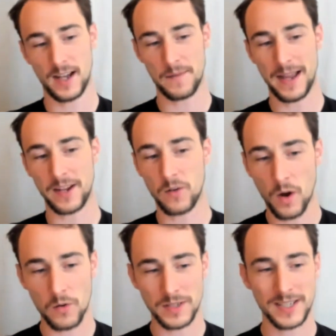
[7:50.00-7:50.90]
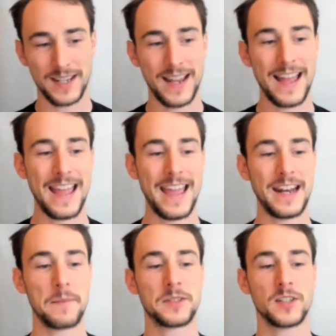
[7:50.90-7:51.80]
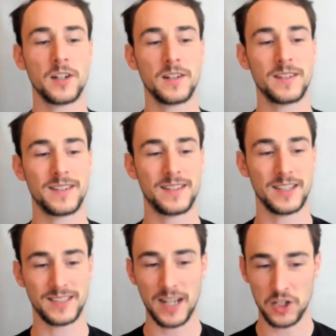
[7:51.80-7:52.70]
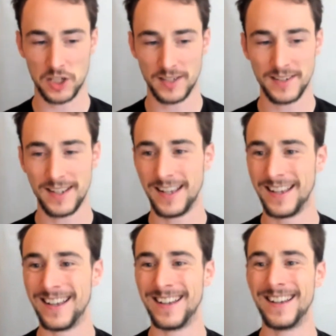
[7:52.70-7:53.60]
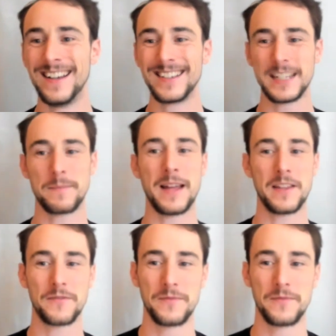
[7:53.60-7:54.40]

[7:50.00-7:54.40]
I quote, an absurd discussion said by the